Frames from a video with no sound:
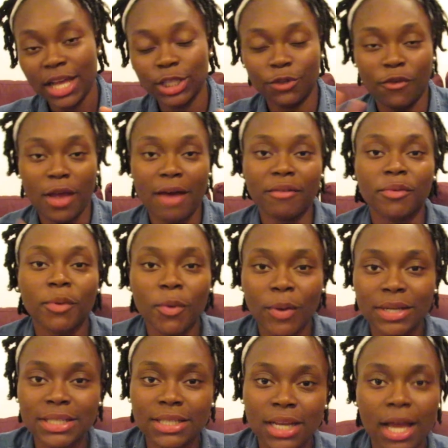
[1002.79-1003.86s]
So if you haven't
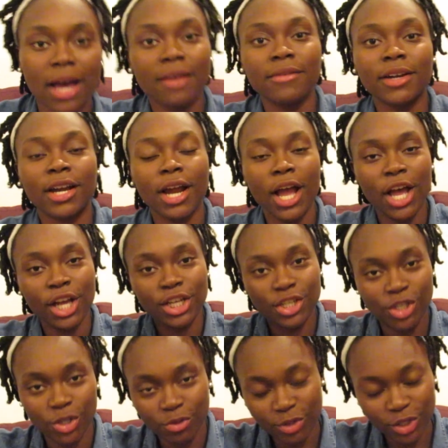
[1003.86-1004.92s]
requested a cover,
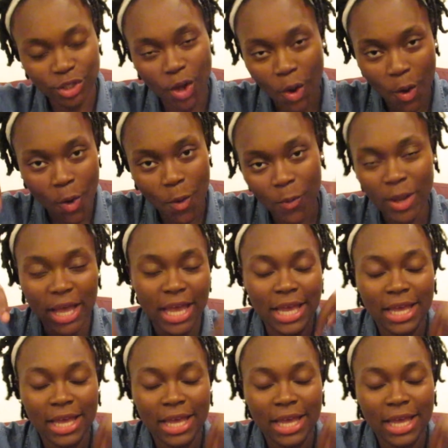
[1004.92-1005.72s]
do so